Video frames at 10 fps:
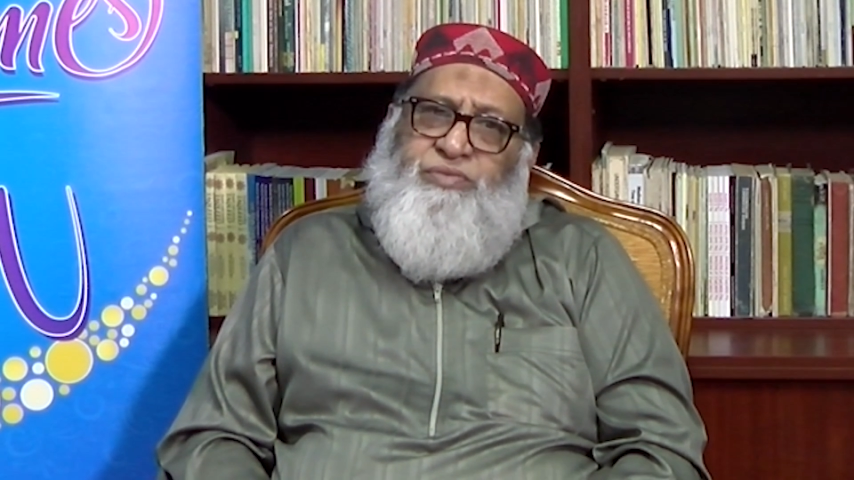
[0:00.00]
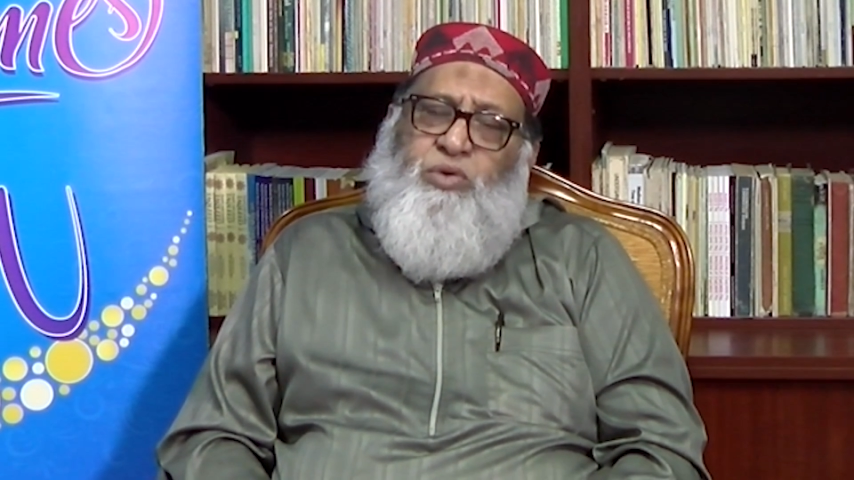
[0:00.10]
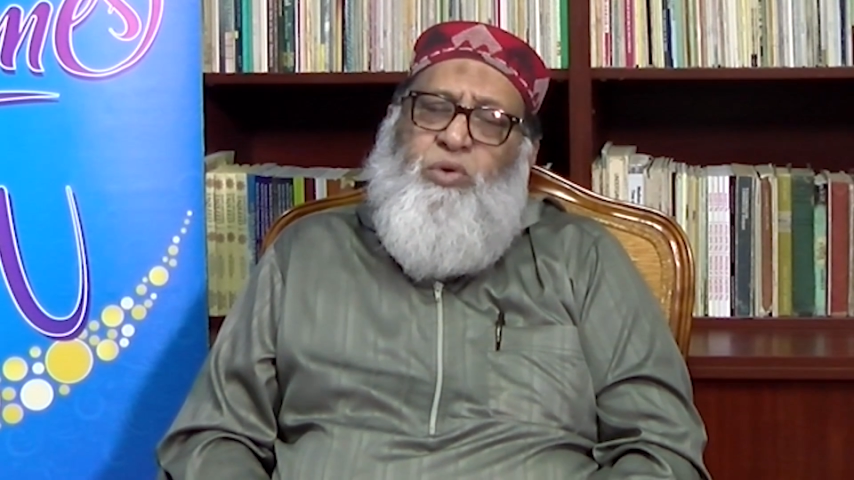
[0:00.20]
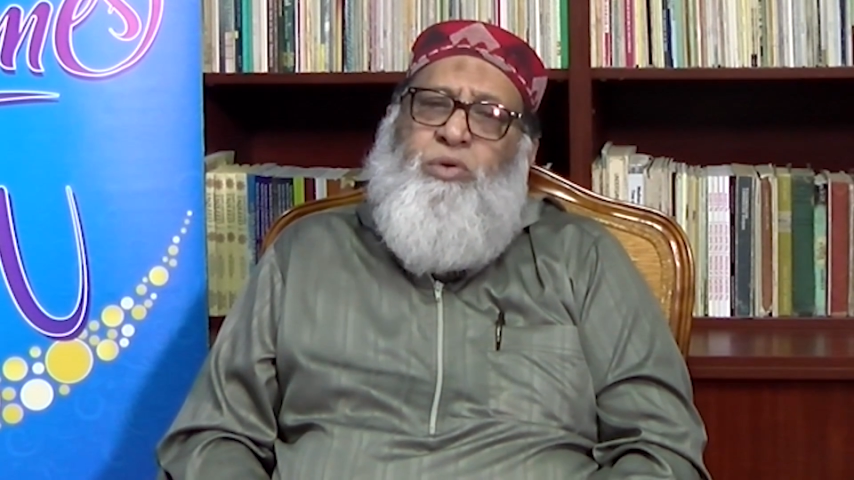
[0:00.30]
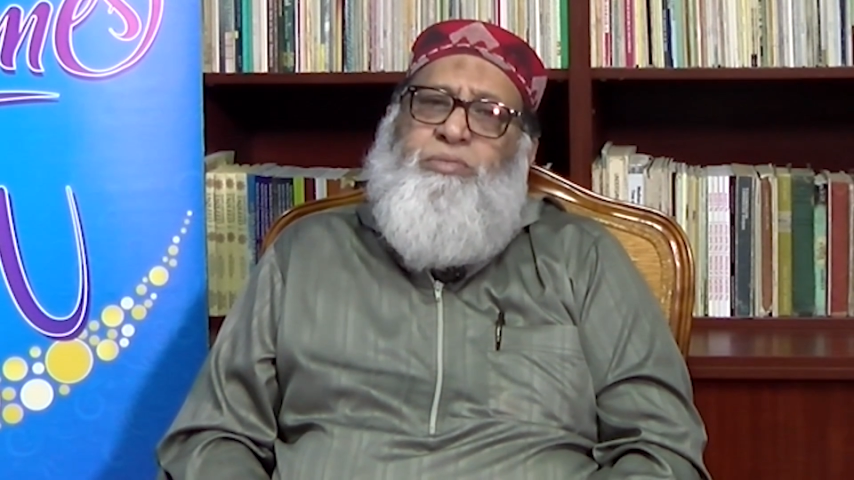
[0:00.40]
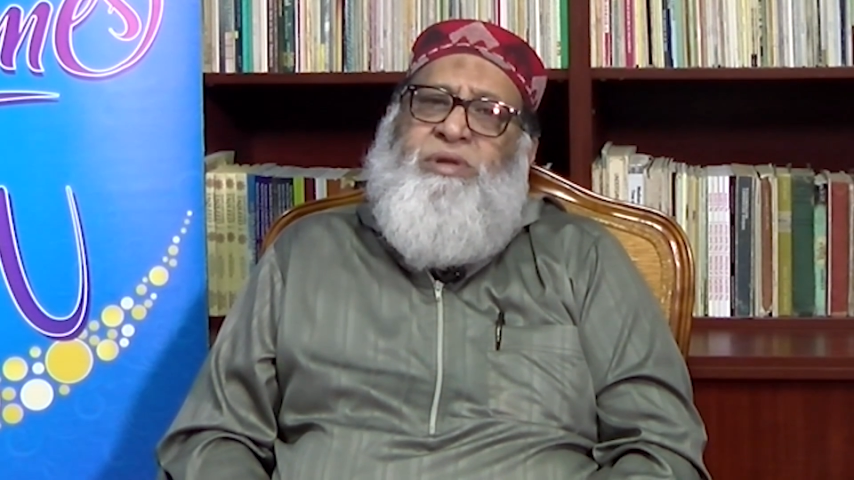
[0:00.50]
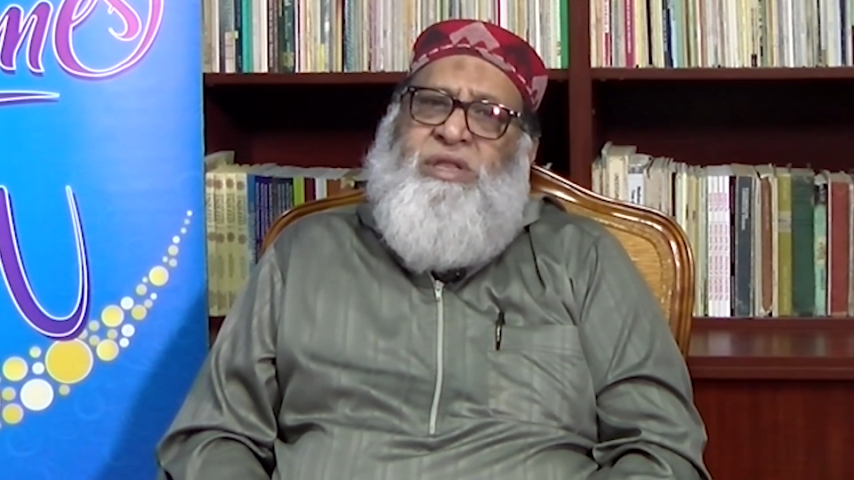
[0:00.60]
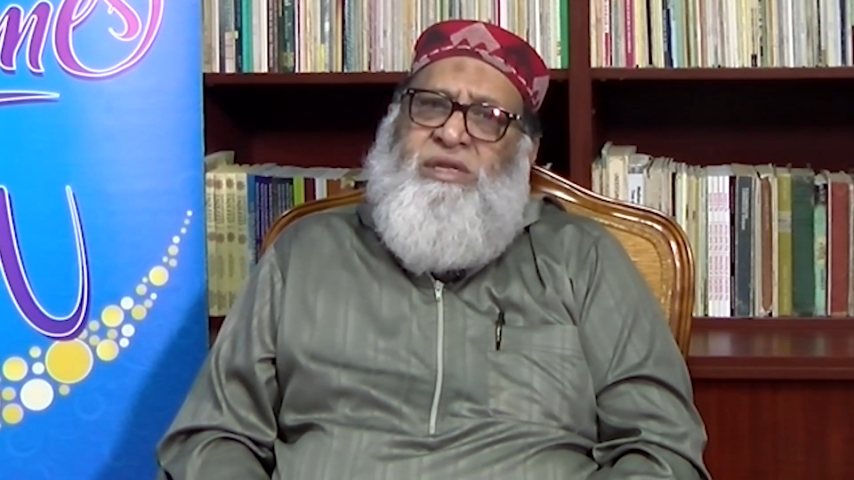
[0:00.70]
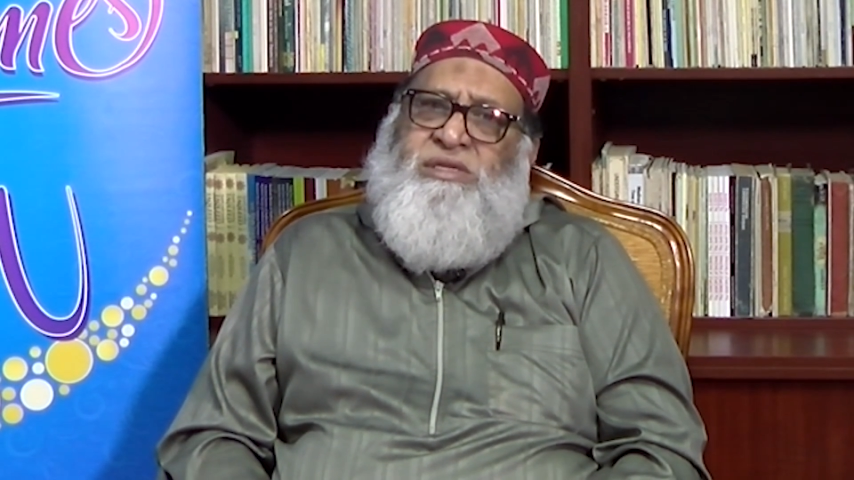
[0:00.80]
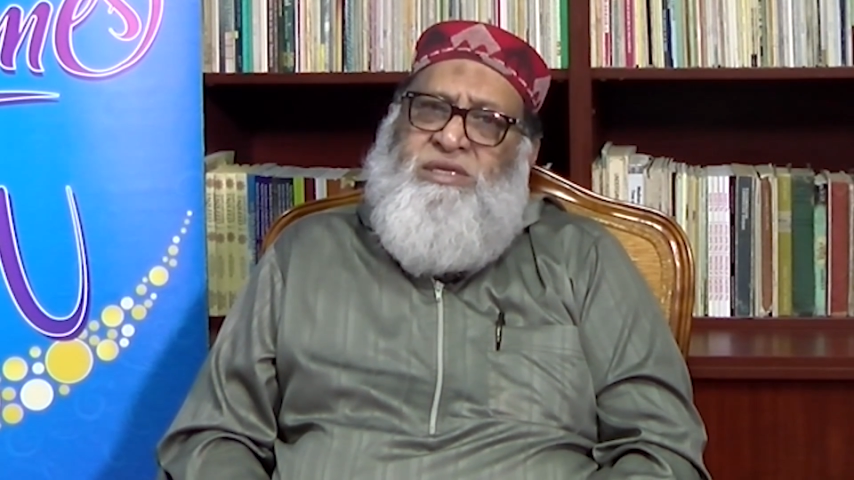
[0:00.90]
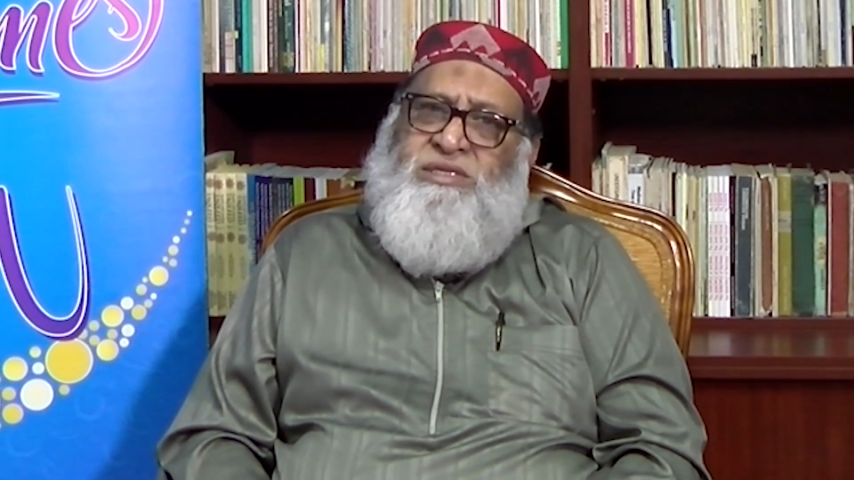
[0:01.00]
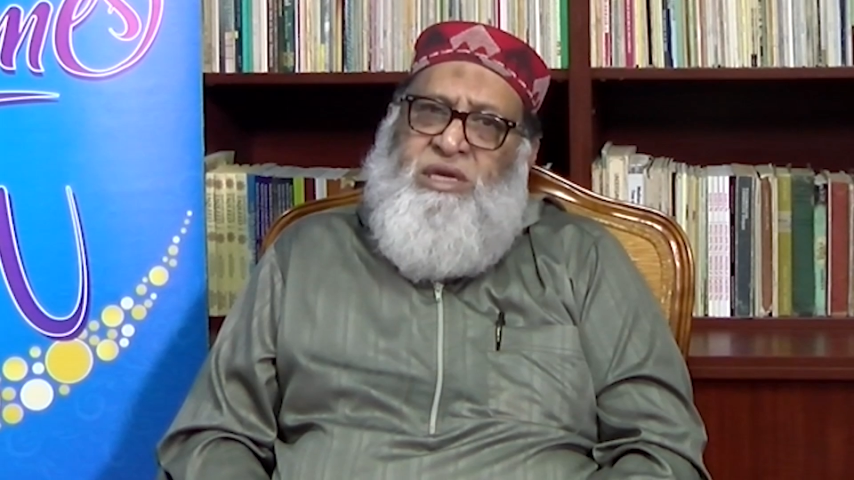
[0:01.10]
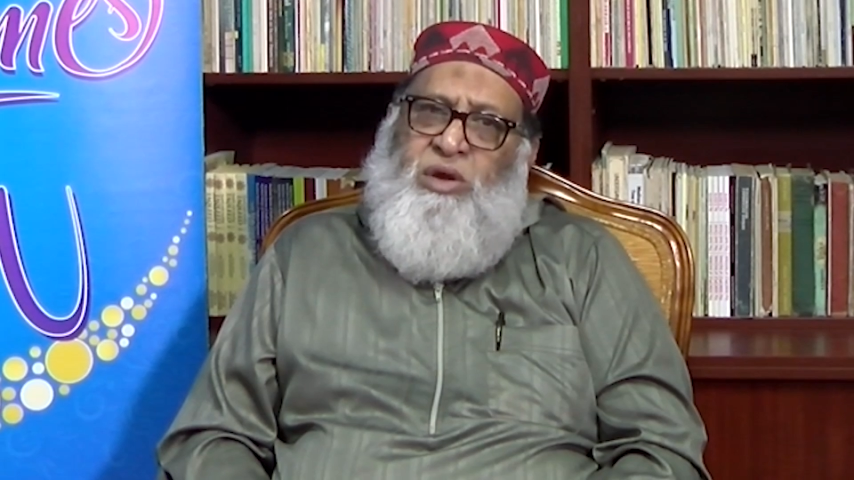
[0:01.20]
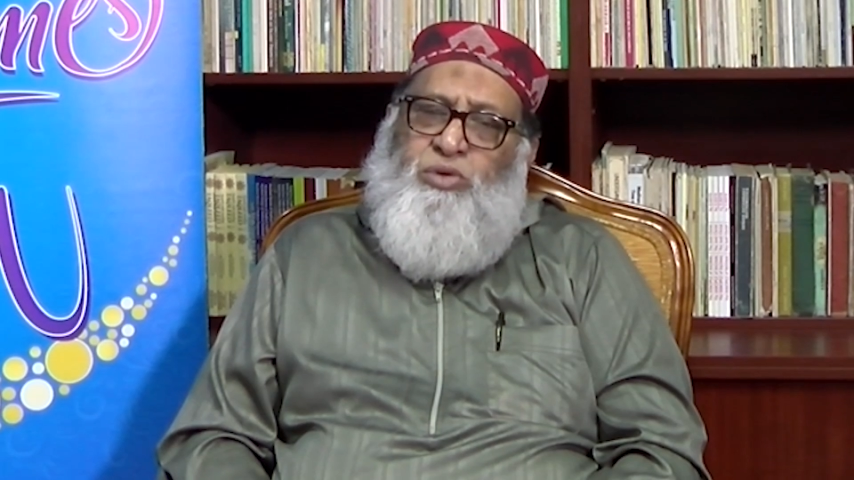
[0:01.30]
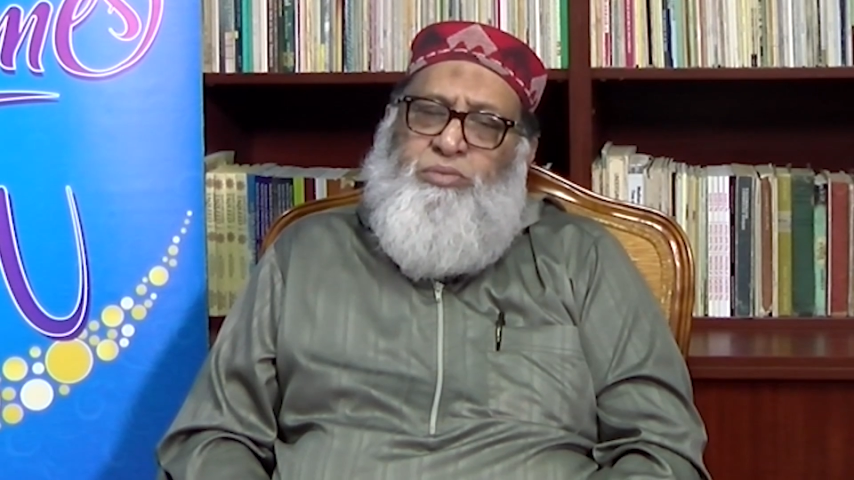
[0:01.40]
called Madressa
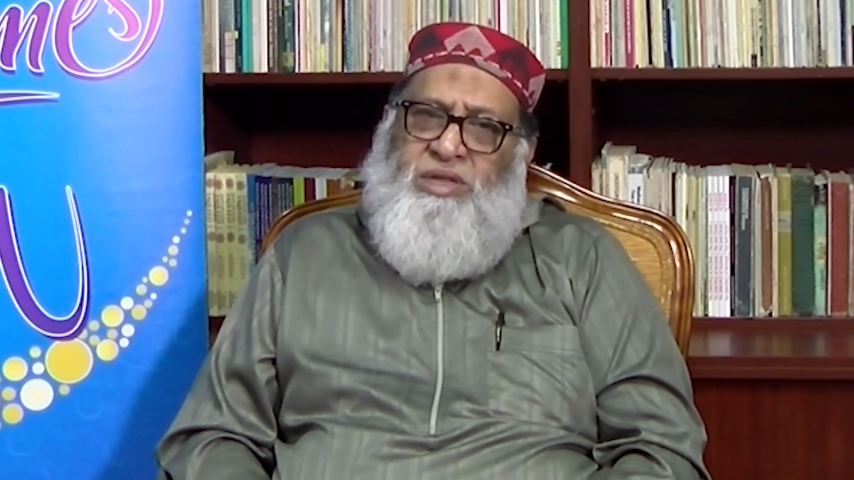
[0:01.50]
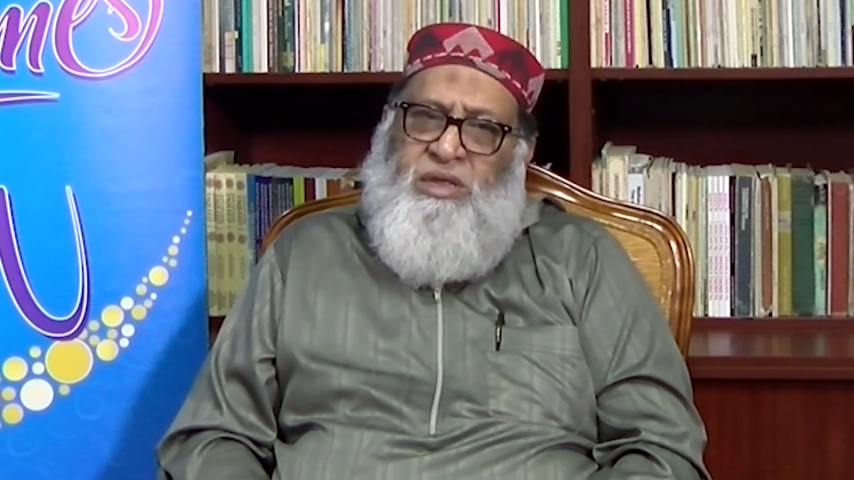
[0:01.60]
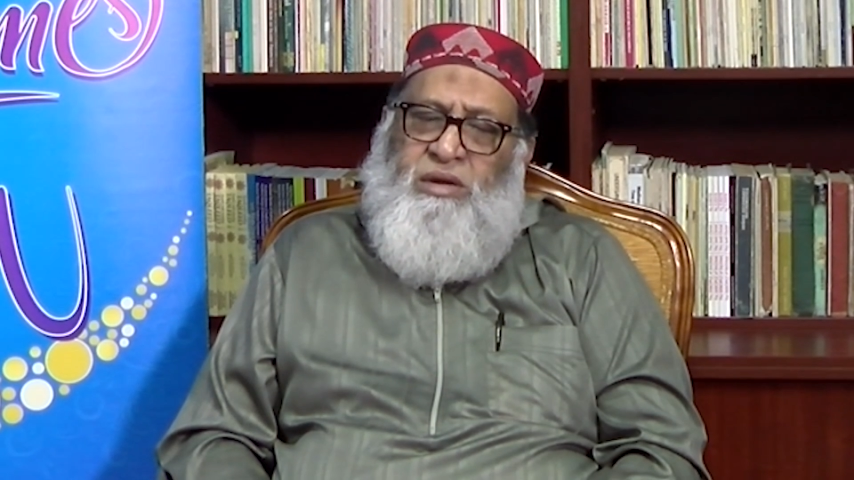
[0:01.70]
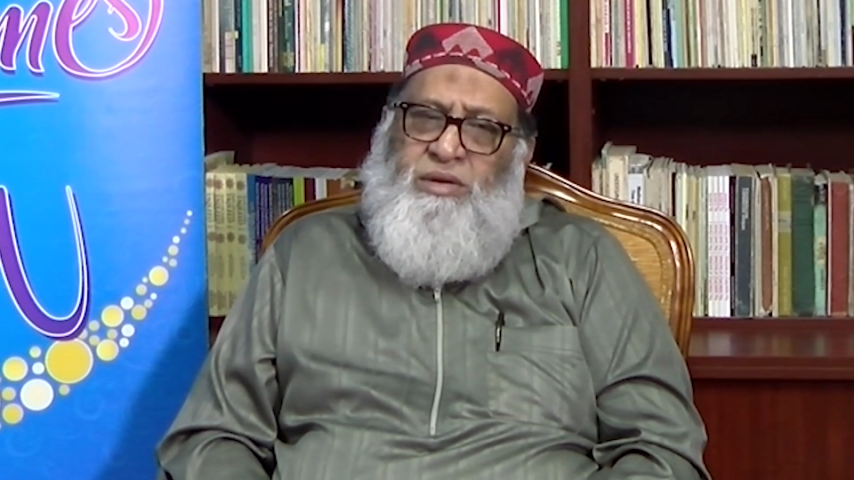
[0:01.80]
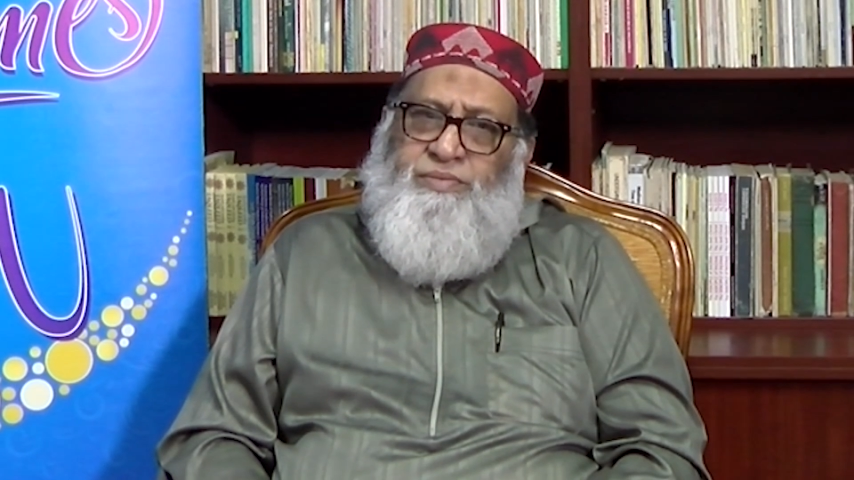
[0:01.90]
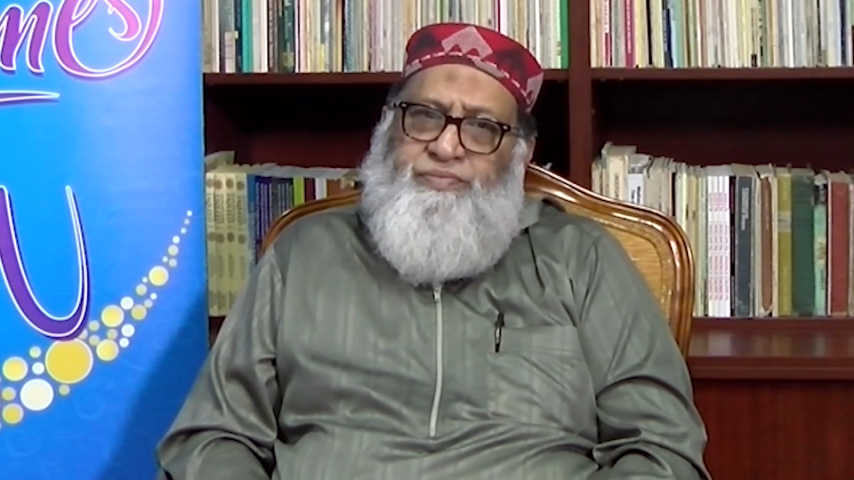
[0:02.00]
Zia Ul Badr,